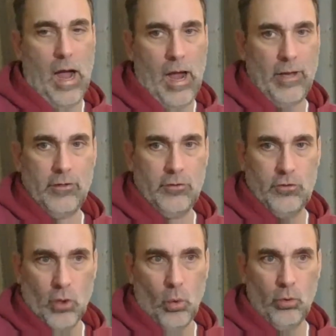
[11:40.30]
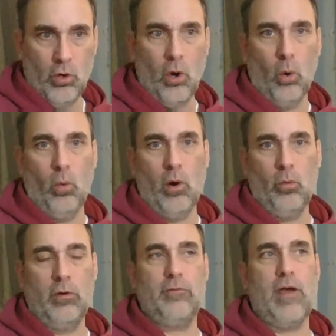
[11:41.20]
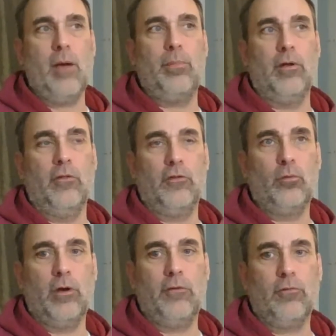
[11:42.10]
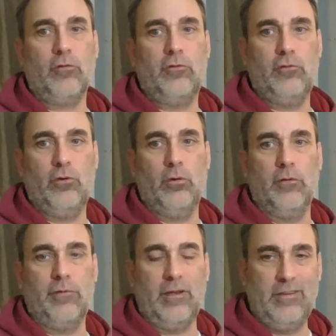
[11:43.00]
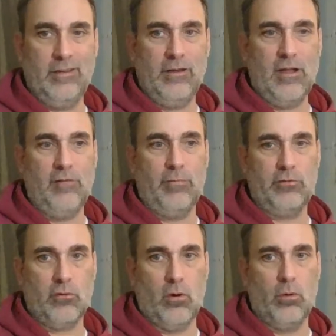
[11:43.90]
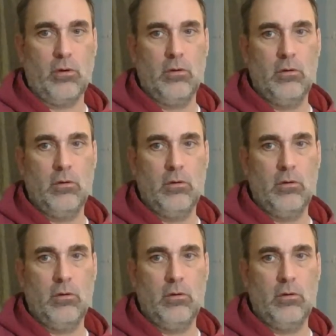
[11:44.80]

I don't know what would have happened on the 21st of June if I didn't have my stroke.